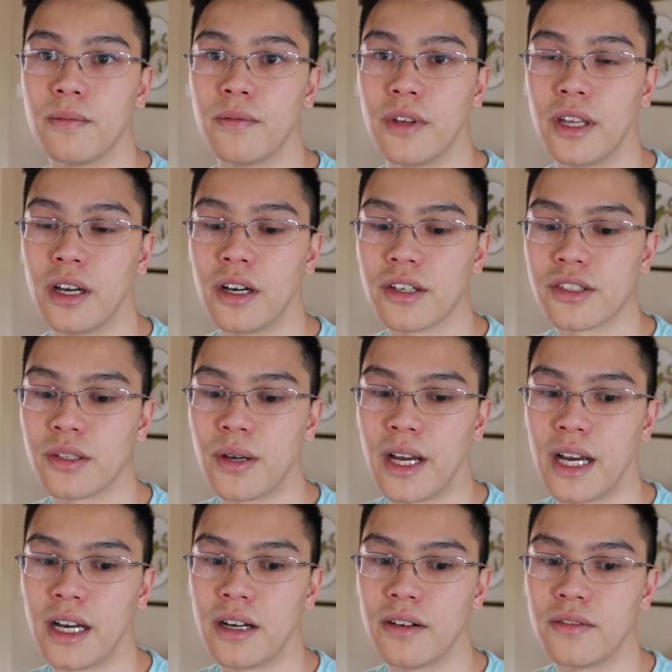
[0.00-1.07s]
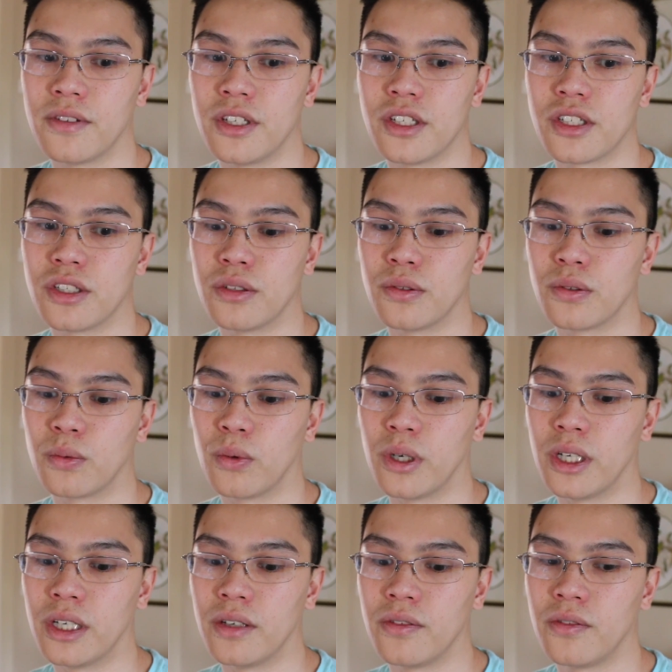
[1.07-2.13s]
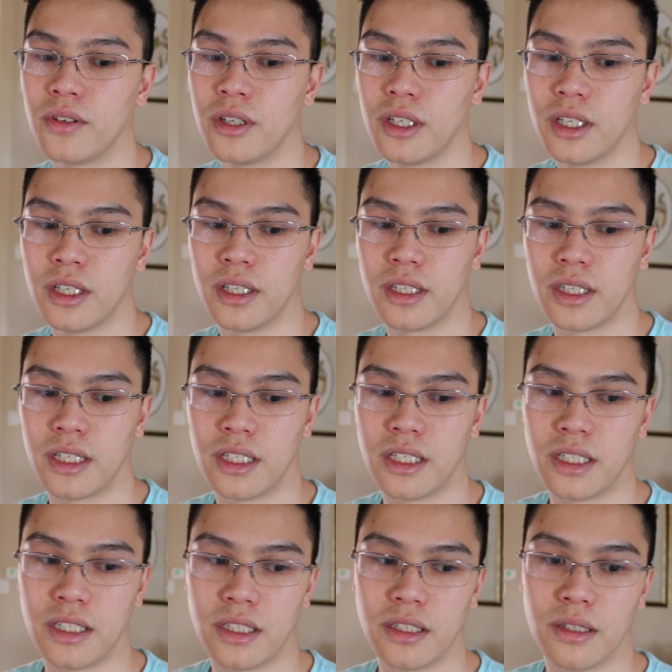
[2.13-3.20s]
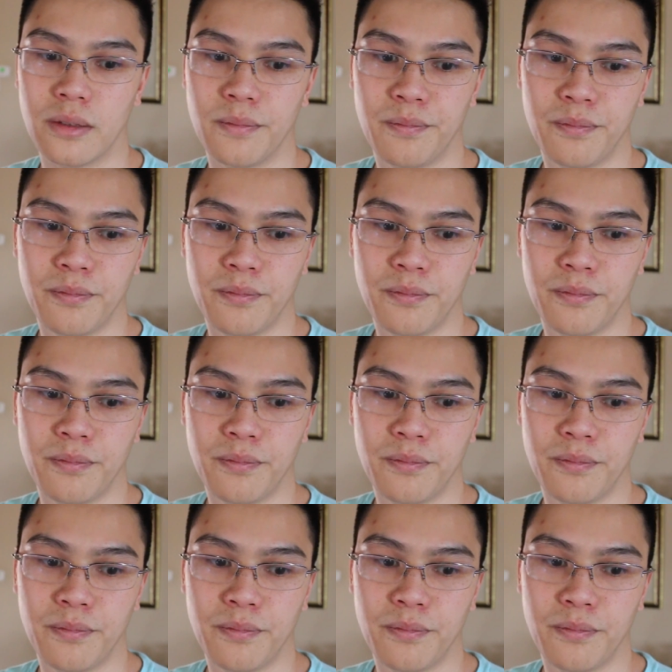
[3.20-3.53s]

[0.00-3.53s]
They also have issues with if